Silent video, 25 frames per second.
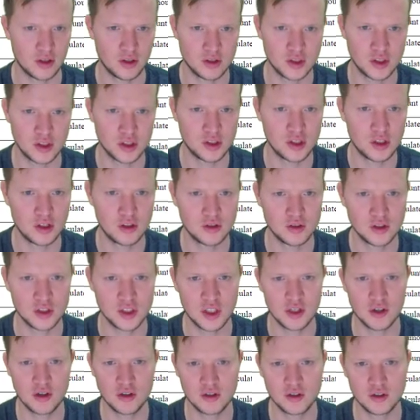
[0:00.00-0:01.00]
So
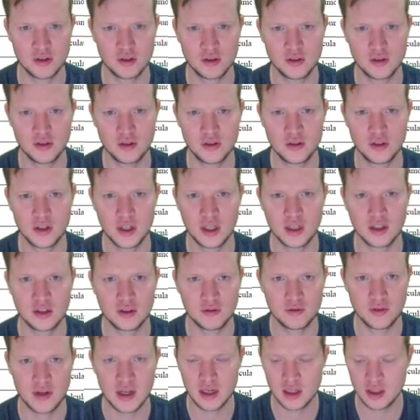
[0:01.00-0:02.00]
0 negative
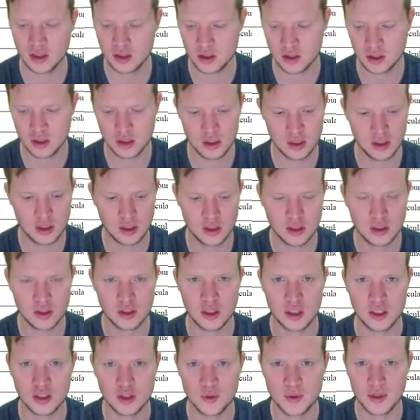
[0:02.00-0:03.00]
values. So
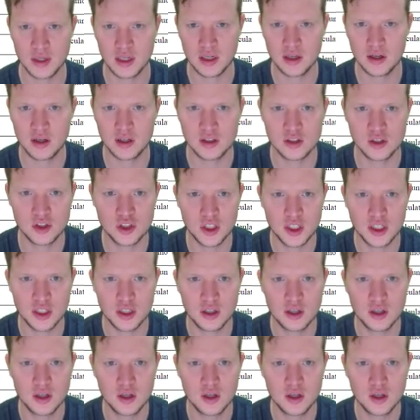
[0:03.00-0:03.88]
let's quickly go and check.